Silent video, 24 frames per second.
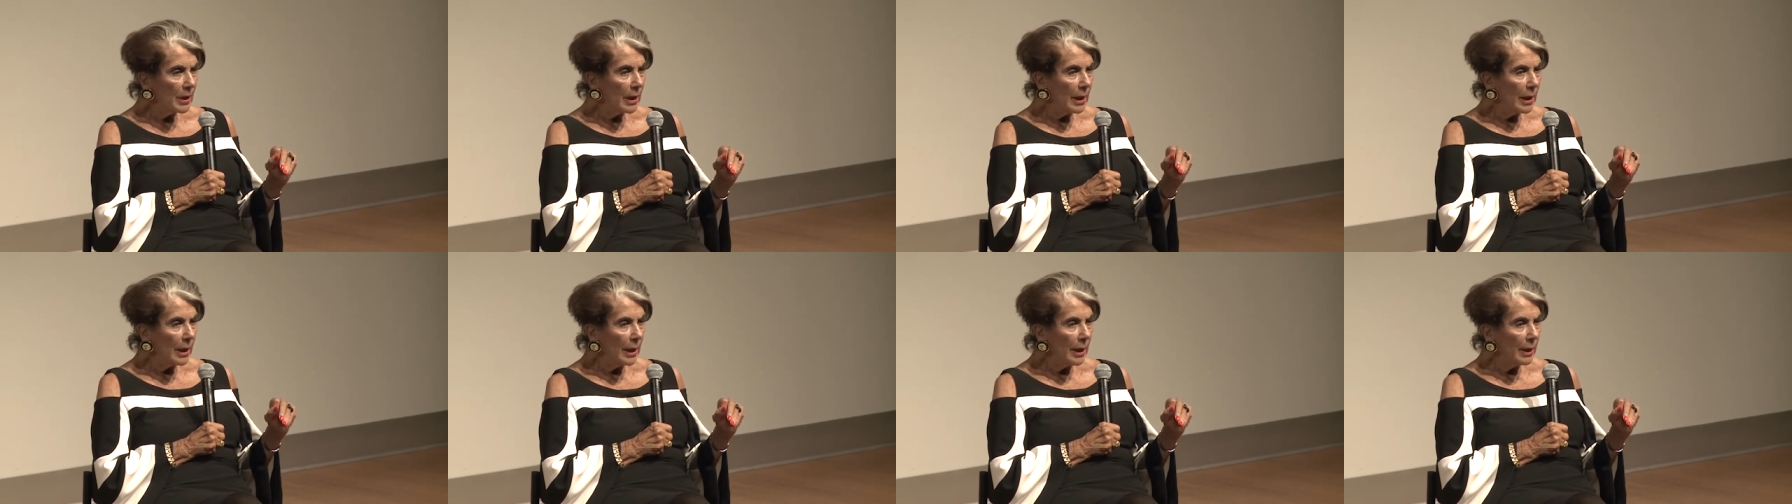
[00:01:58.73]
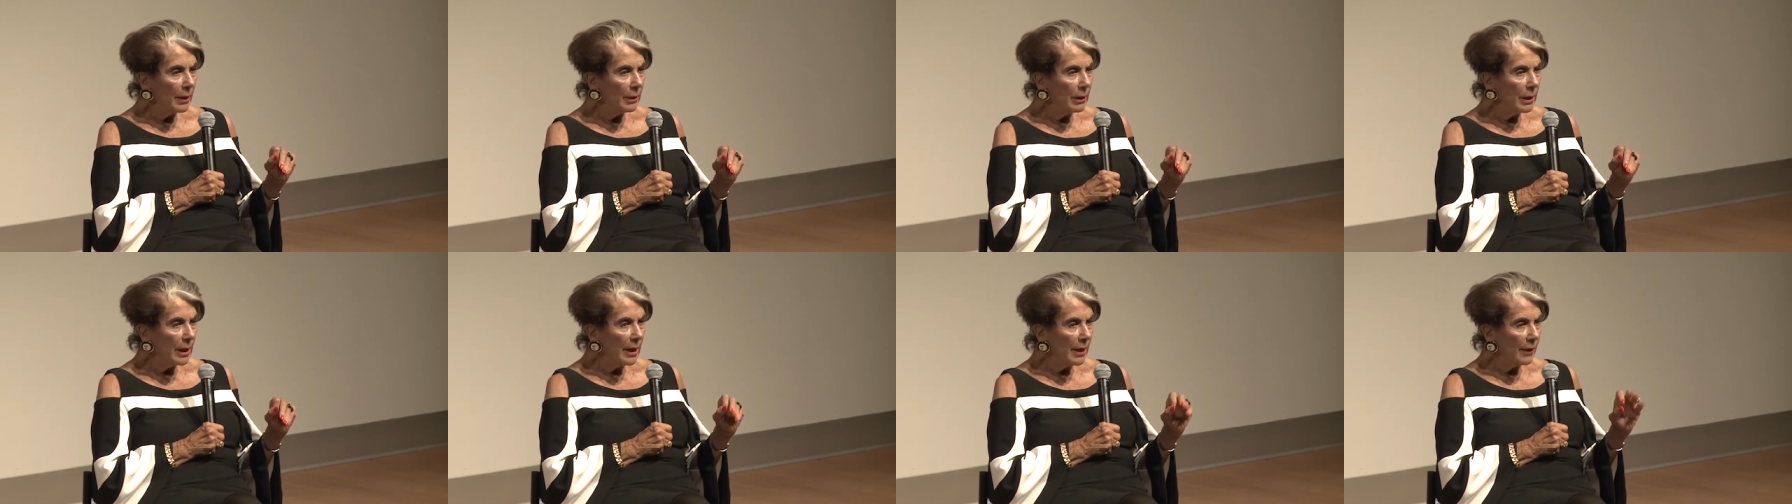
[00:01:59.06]

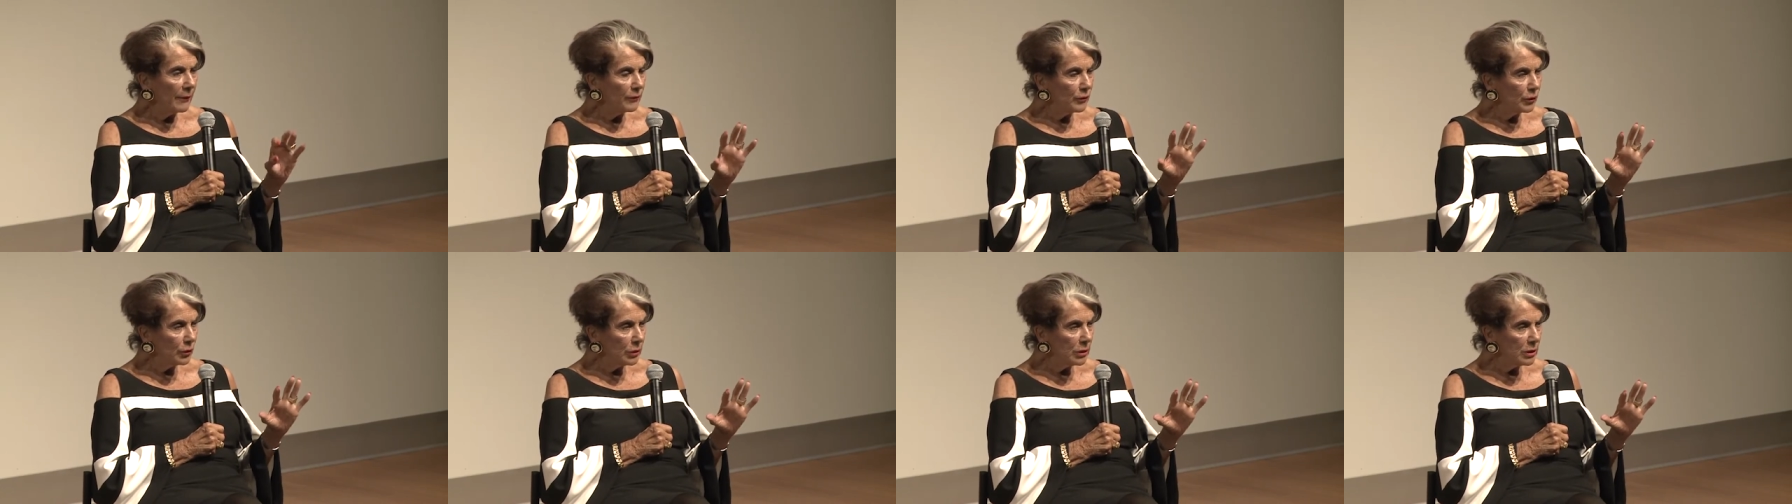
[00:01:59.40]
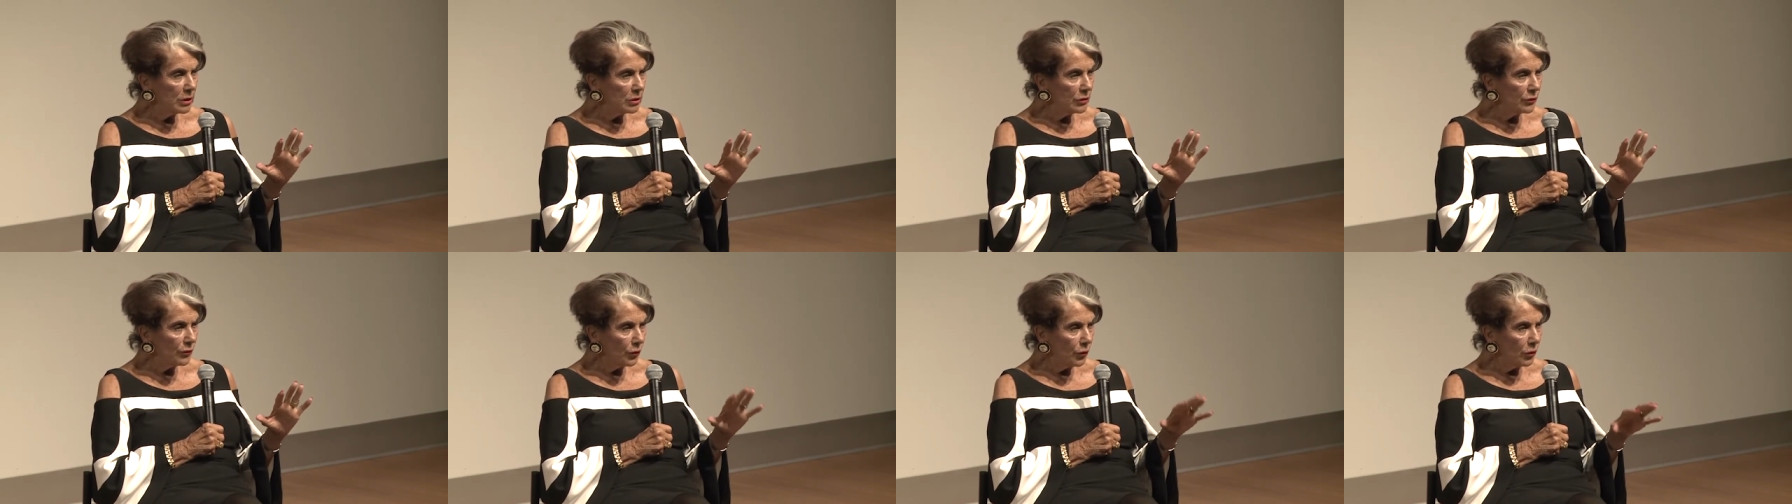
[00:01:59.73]
And after
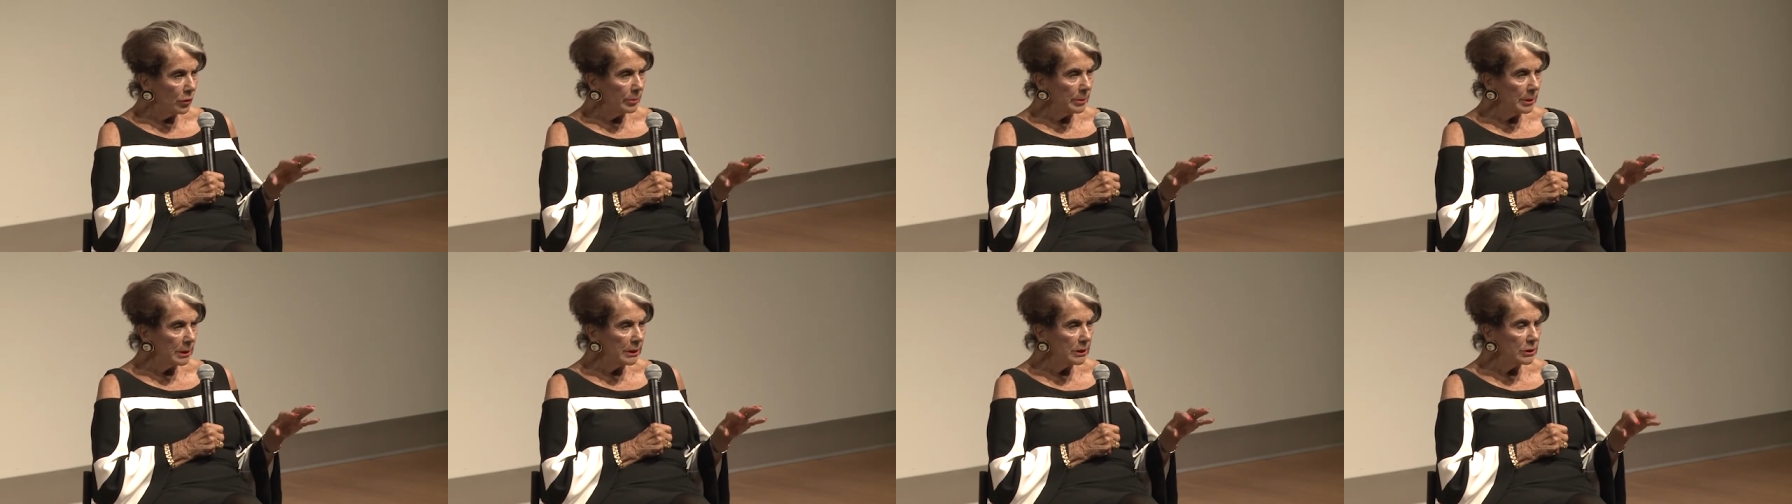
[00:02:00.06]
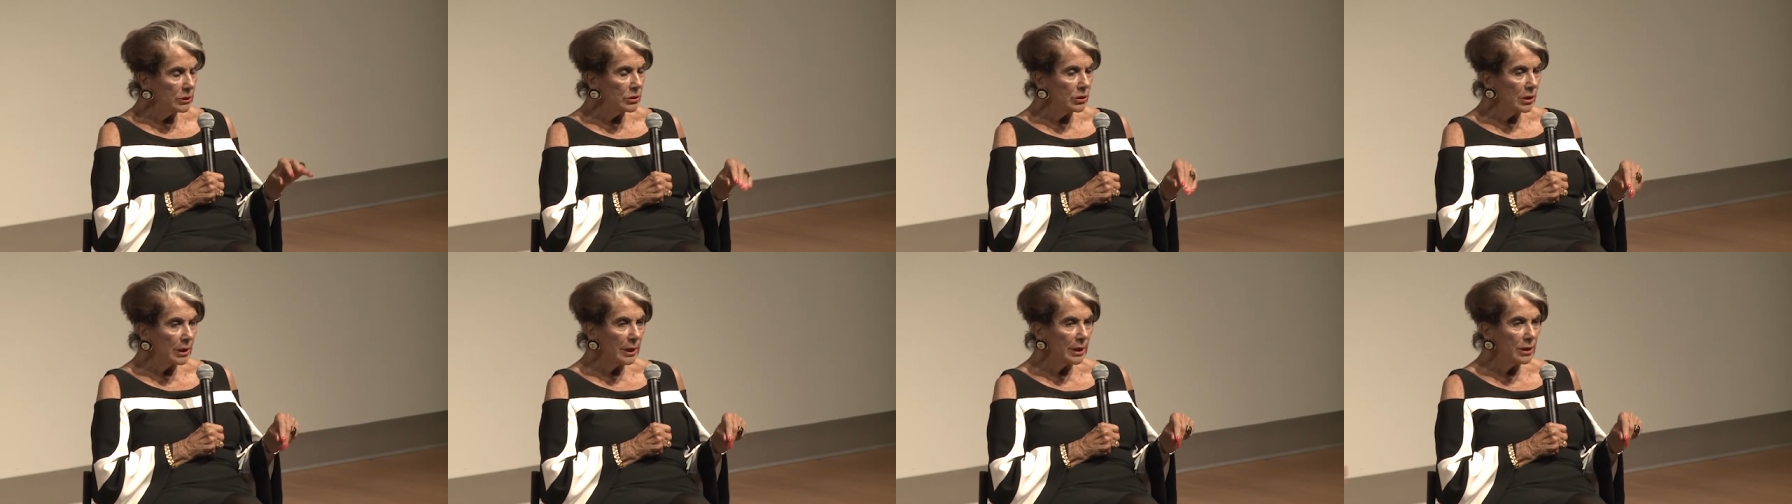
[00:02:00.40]
his formal
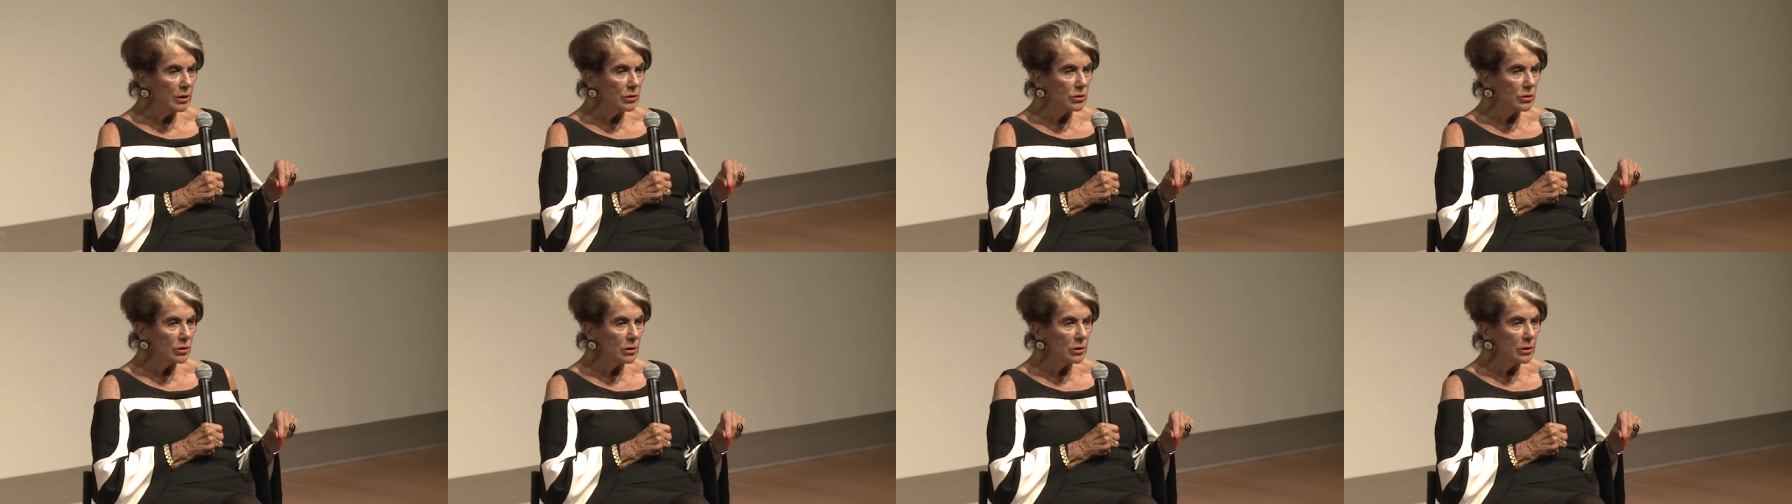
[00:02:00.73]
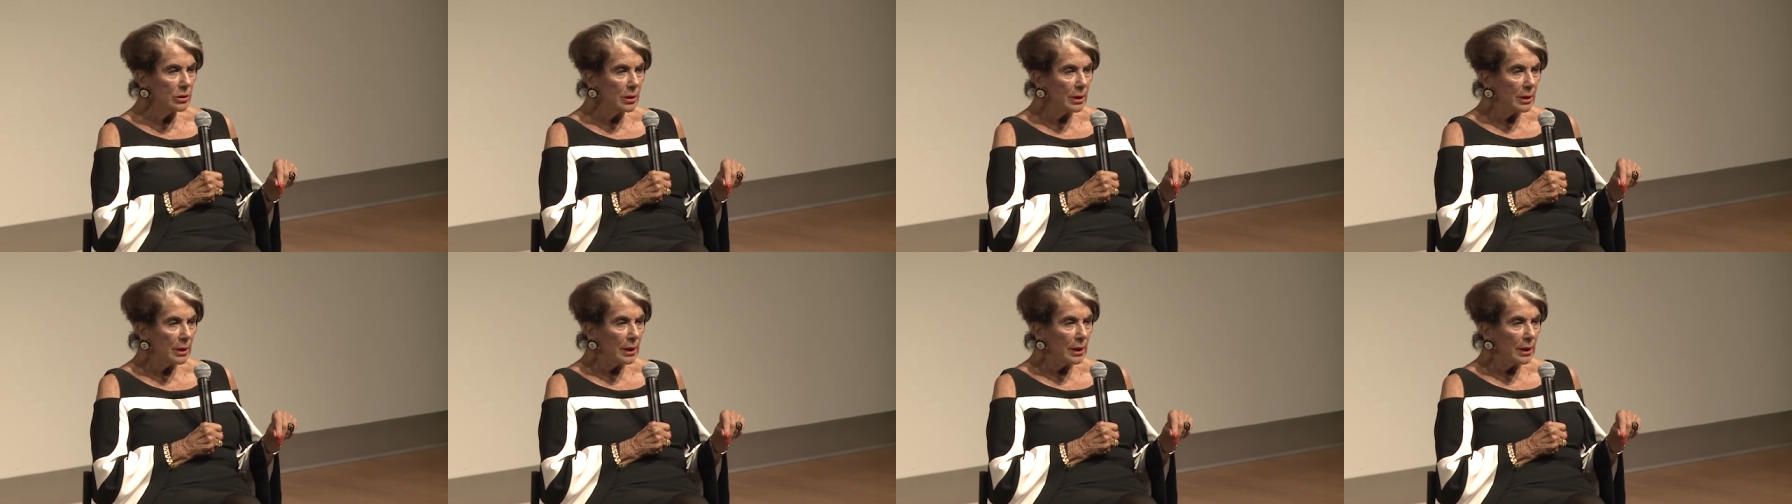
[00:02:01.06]
education,